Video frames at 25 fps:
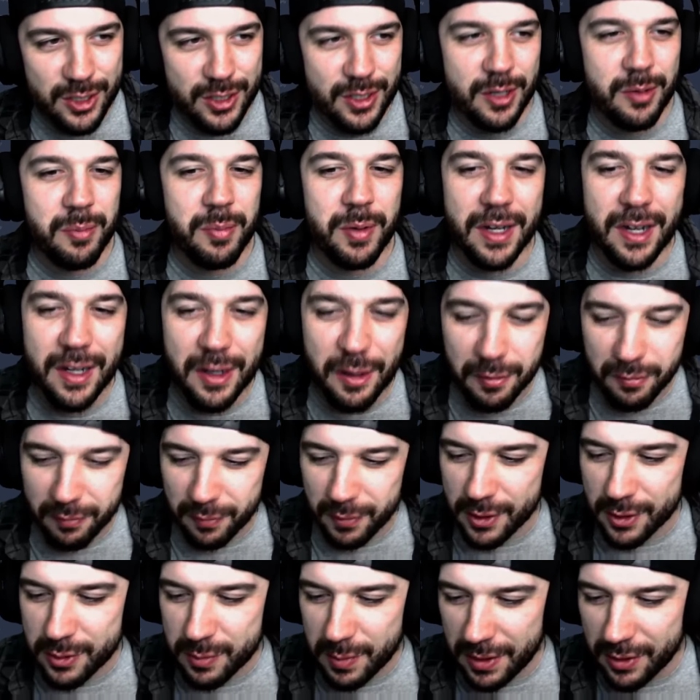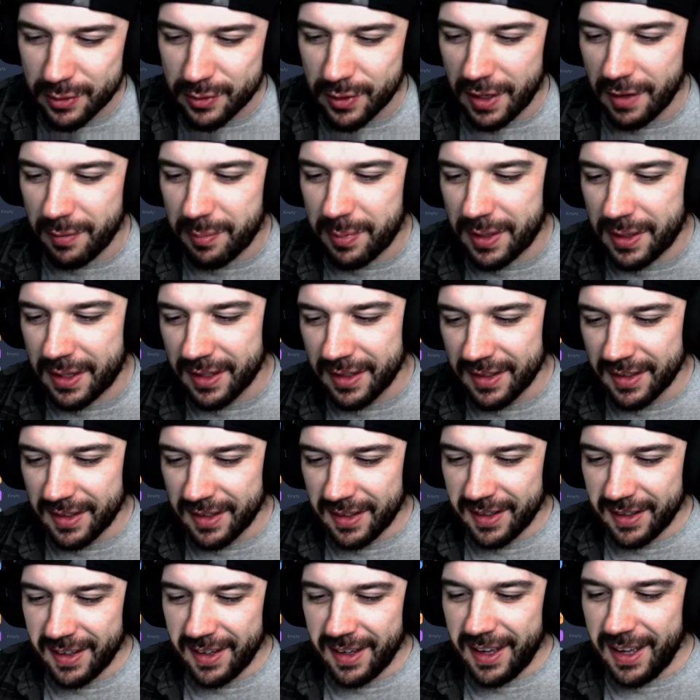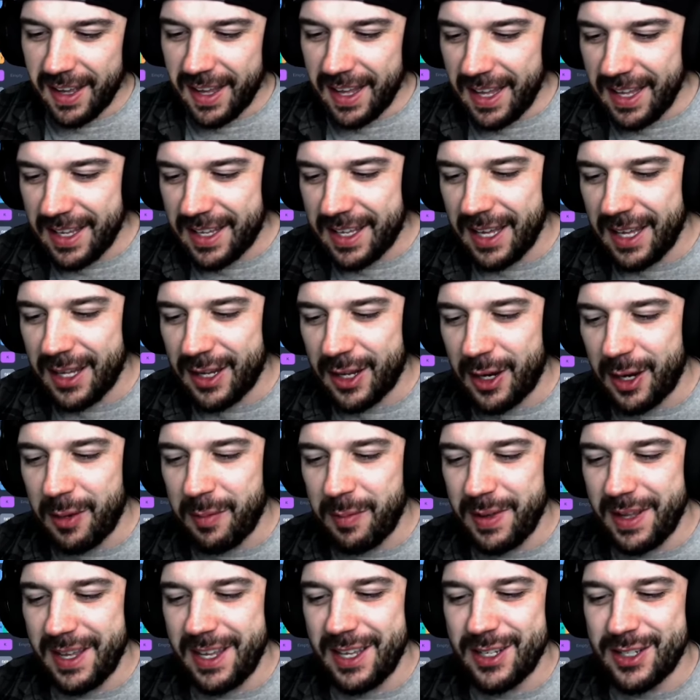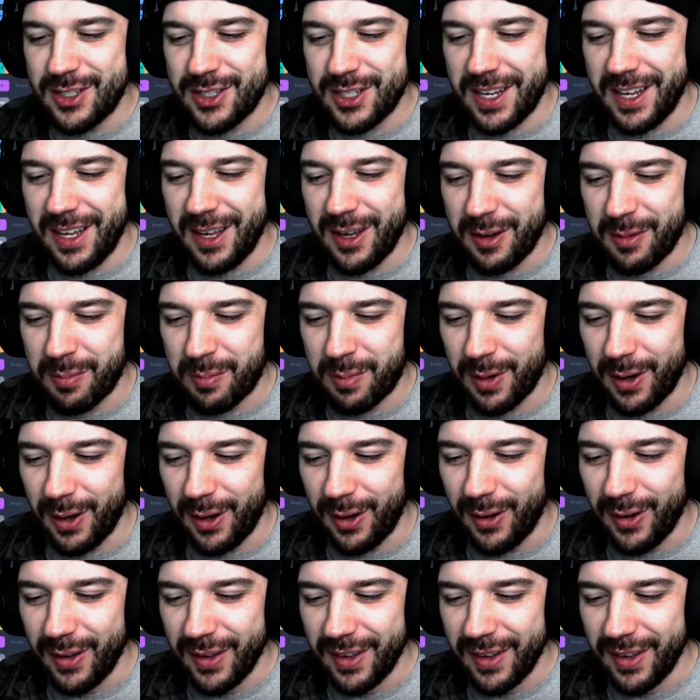year being in the first round draft pick. AK gonna be in Geo, bro.